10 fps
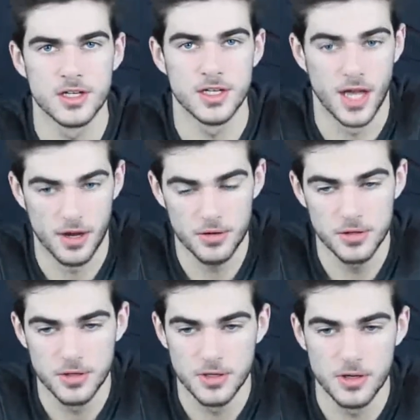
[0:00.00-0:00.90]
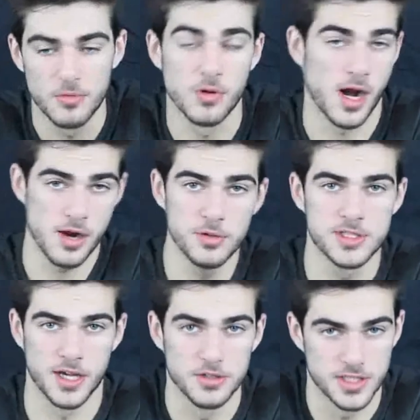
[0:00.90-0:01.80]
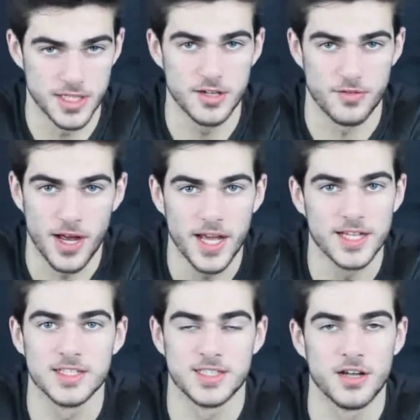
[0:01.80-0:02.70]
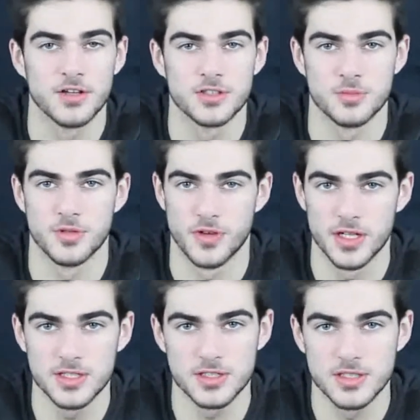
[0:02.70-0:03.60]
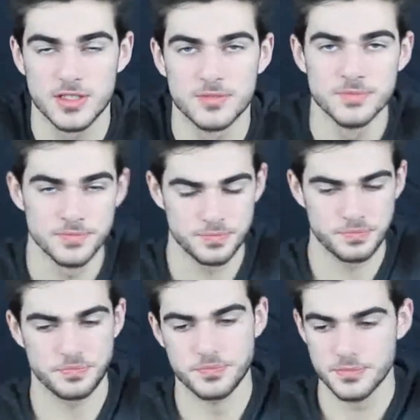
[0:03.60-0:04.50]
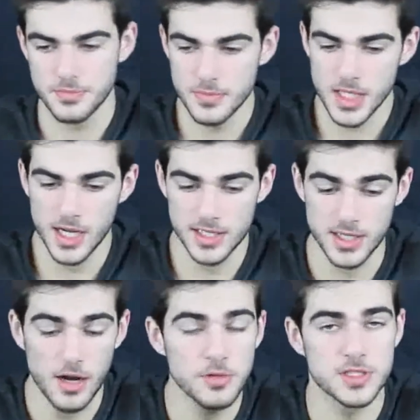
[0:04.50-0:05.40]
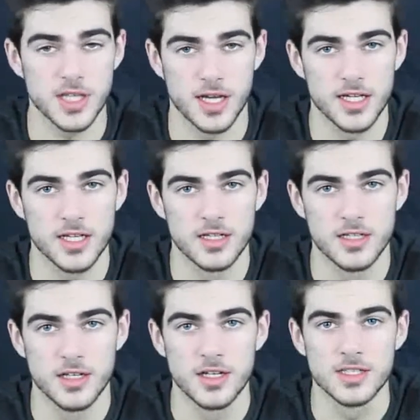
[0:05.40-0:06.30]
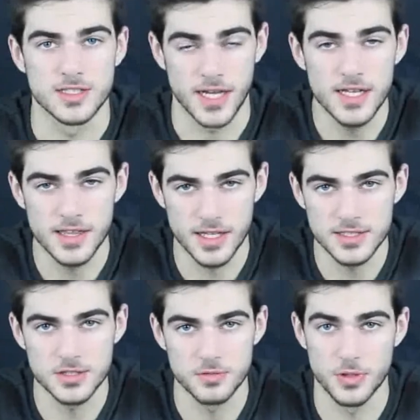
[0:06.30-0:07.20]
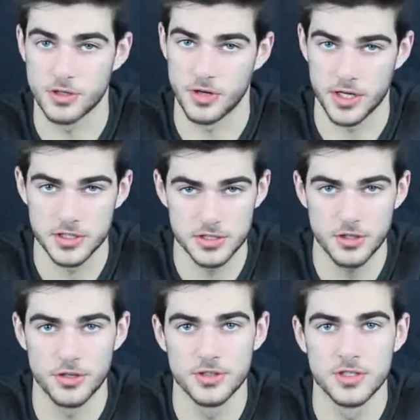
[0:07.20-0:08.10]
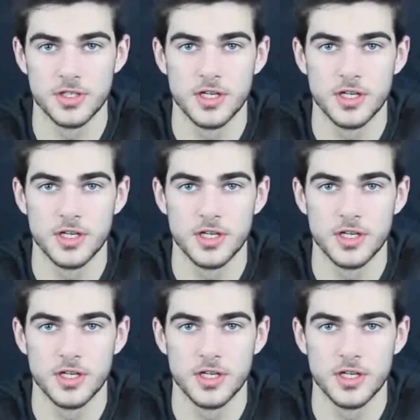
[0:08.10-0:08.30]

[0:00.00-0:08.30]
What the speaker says: Now, what I would tell Dee if I had to tell her some advice is I would say, take this with a grain of salt.